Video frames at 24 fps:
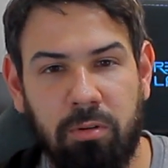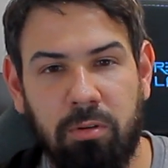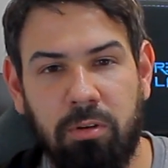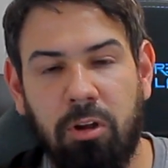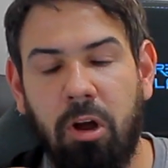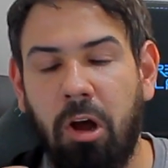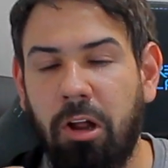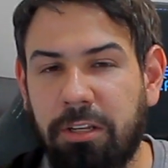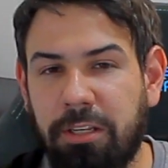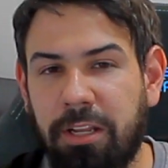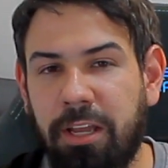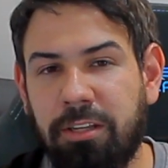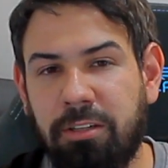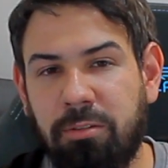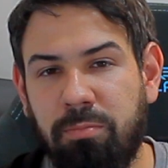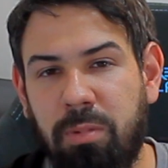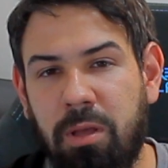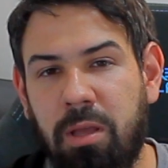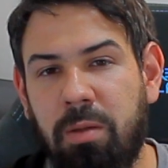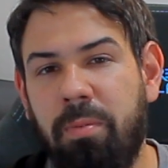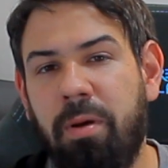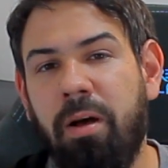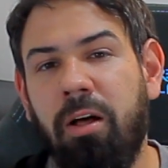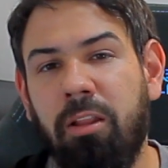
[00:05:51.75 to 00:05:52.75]
contacted
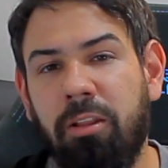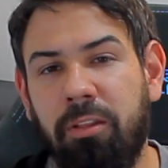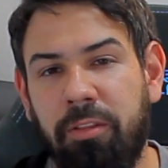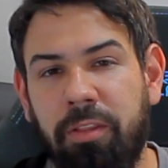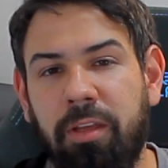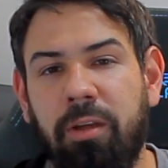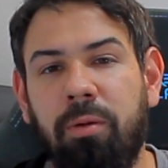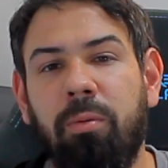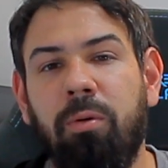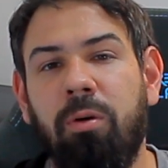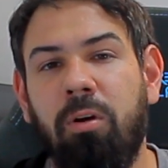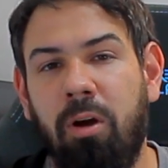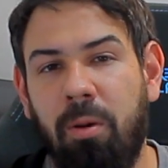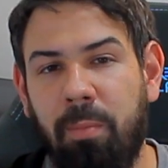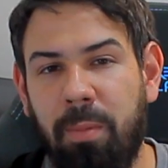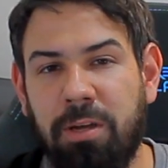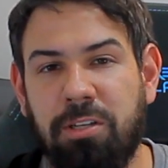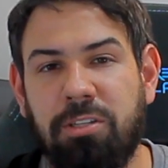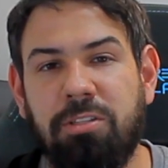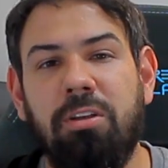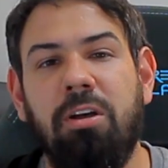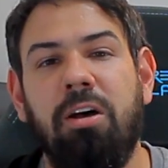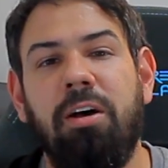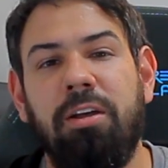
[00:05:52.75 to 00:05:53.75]
PayPal, and they were on my
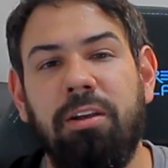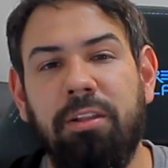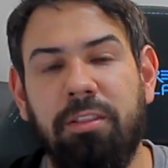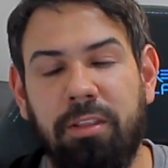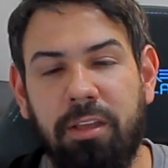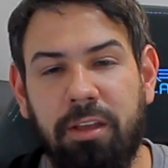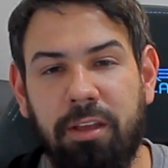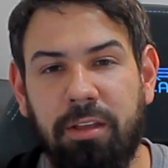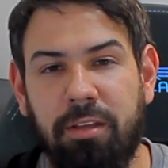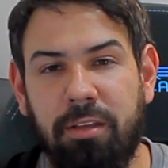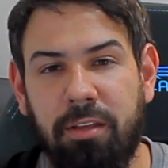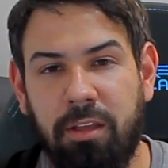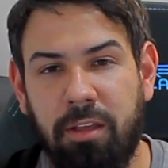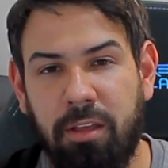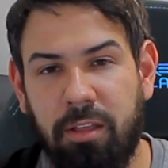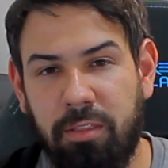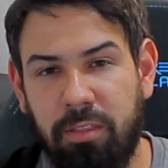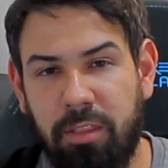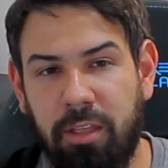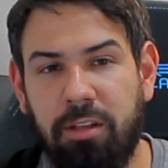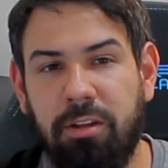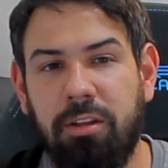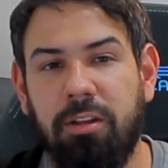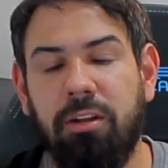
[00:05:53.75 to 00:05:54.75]
side, and they
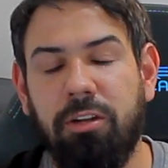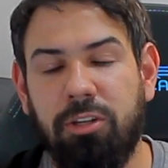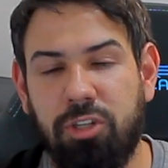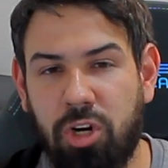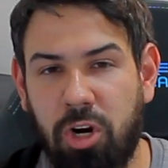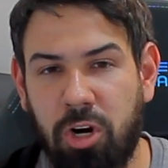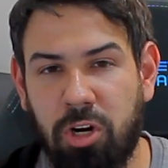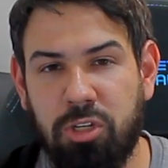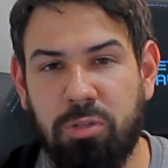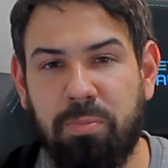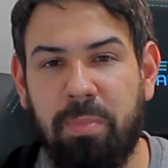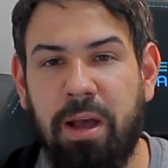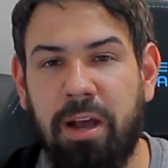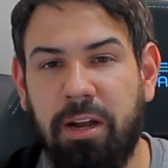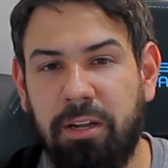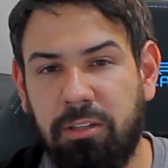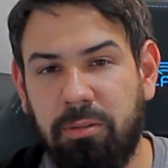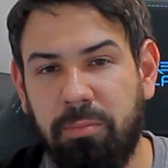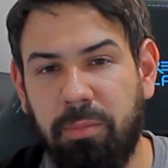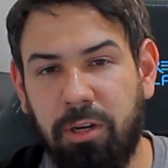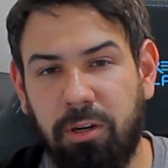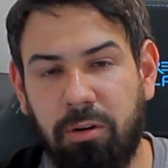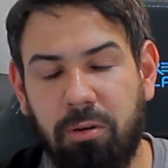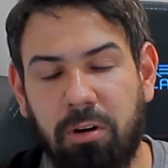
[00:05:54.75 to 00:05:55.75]
did a charge back
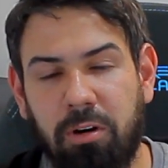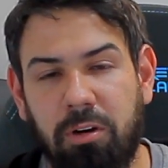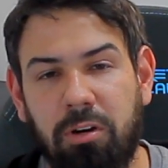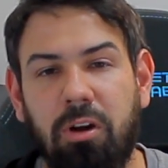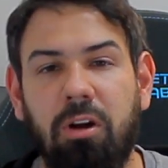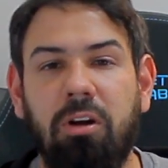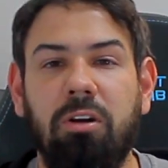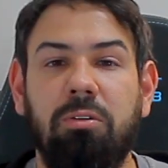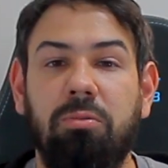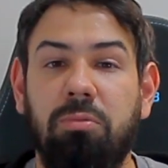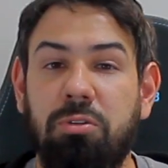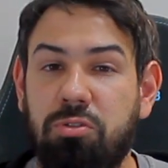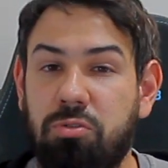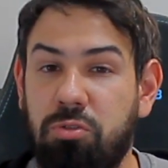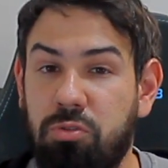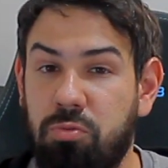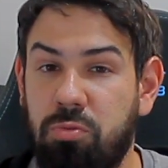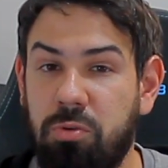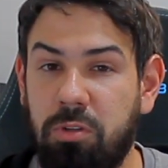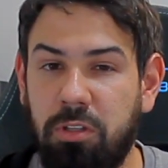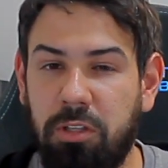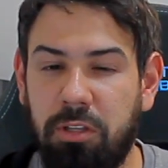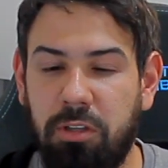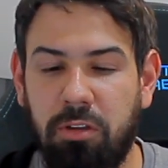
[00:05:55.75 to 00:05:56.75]
to my credit card, which was
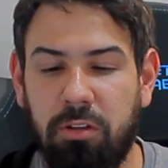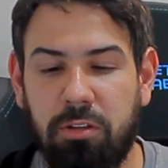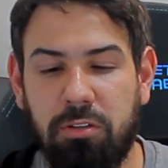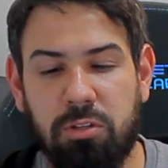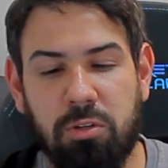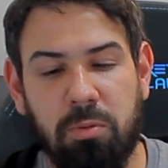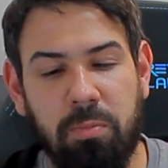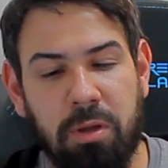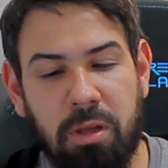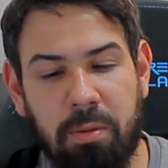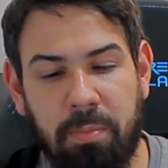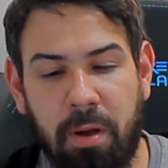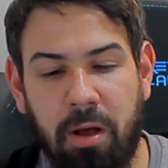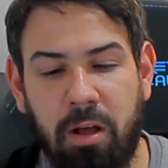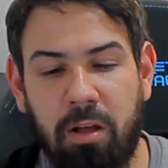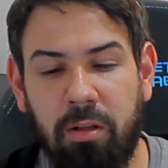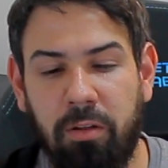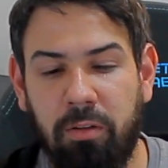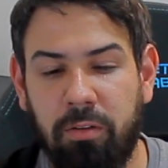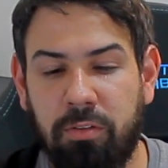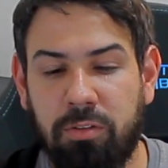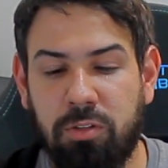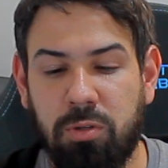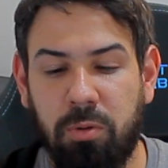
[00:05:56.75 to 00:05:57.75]
really good. So
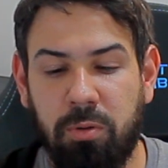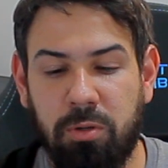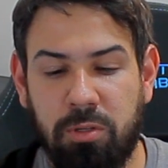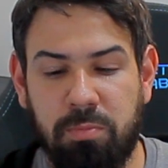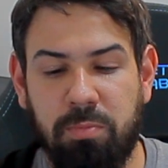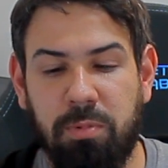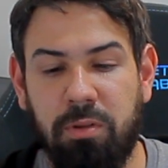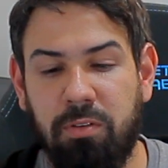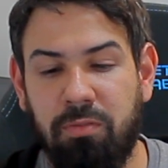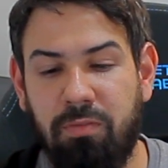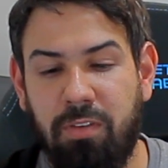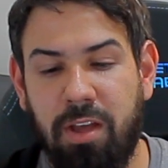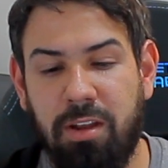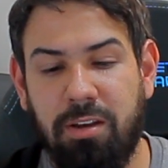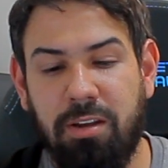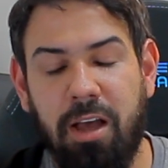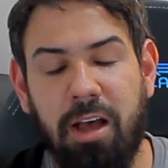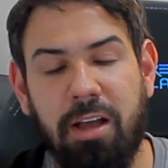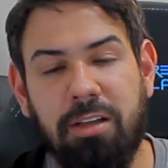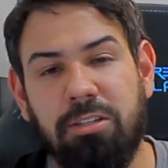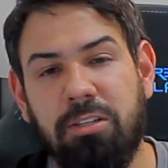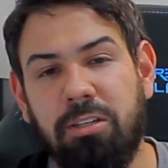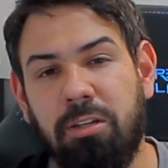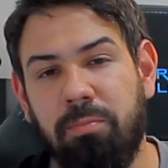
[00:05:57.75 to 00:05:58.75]
PayPal has always been
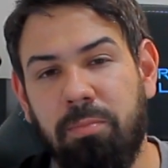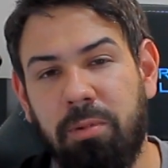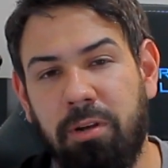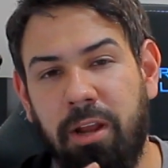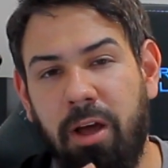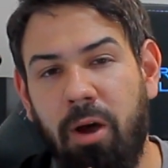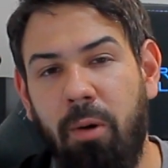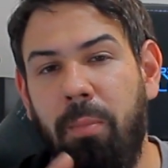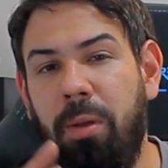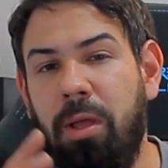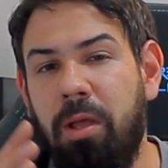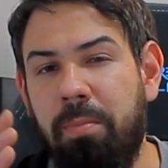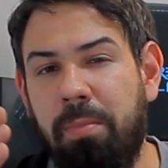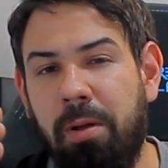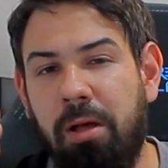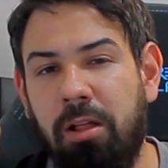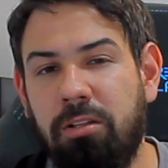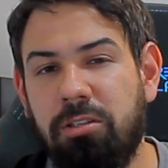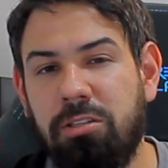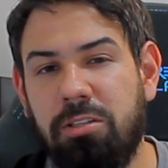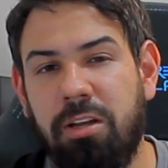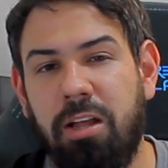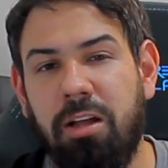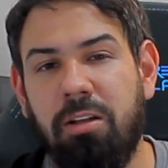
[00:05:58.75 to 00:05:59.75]
fantastic, but now PayPal
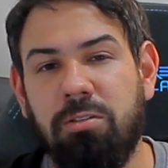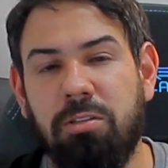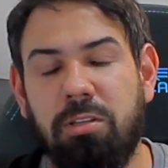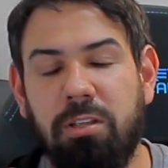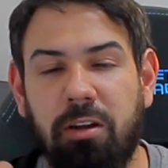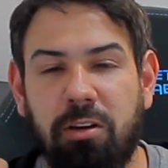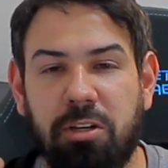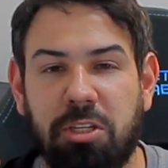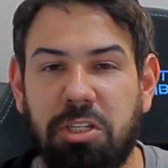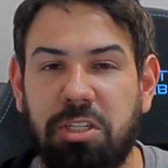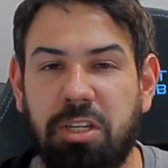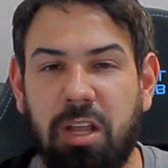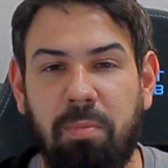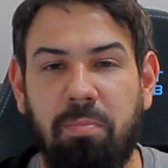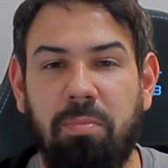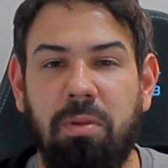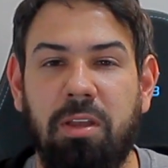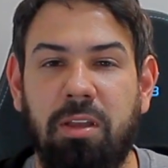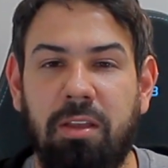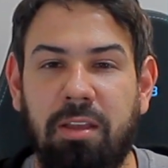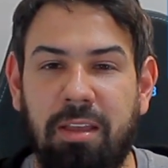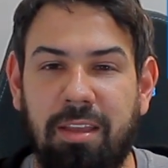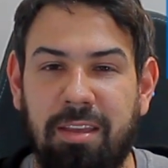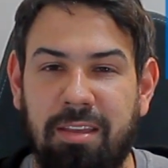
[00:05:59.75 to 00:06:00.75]
has announced they are
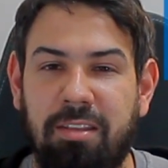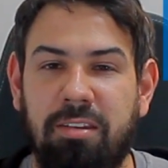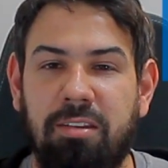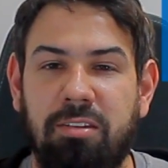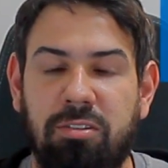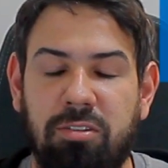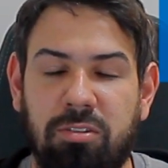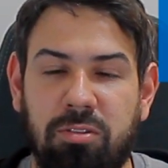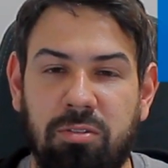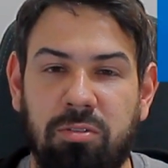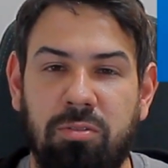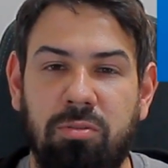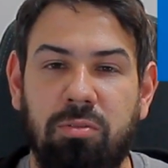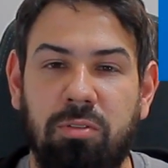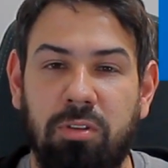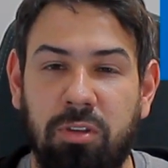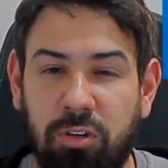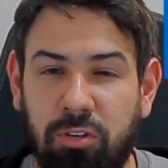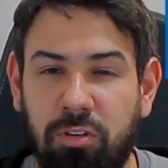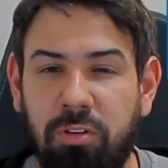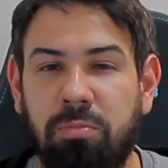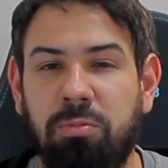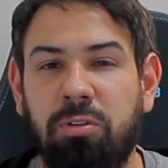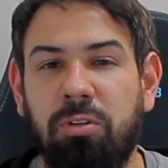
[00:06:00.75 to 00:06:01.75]
stepping into the
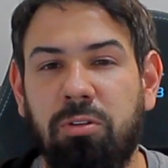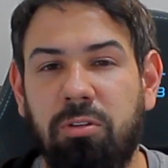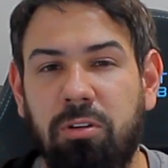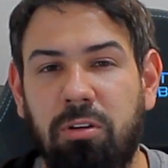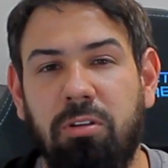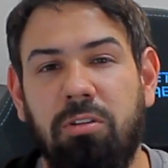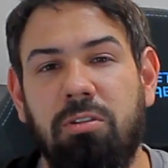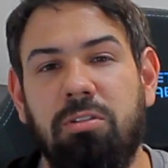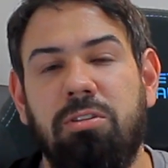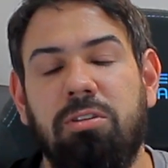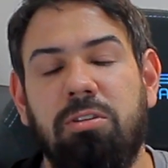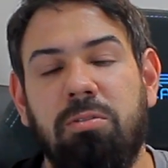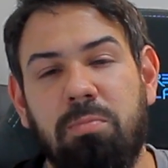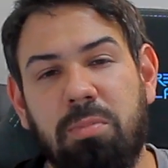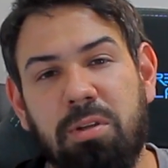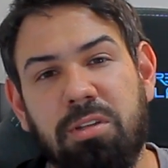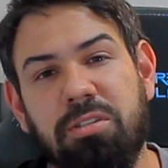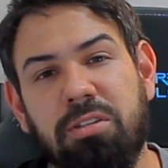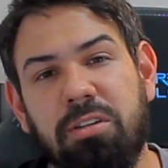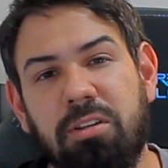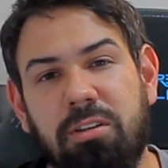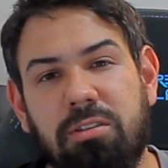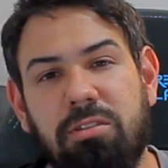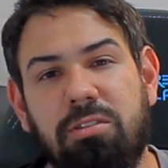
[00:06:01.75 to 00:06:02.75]
cryptocurrency
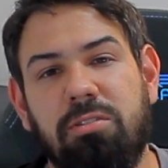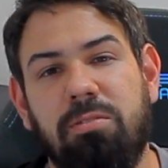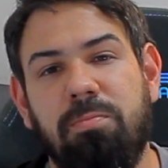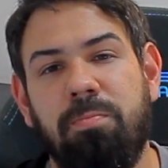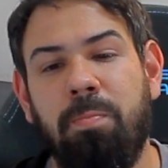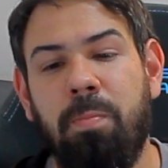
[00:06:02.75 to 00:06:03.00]
business.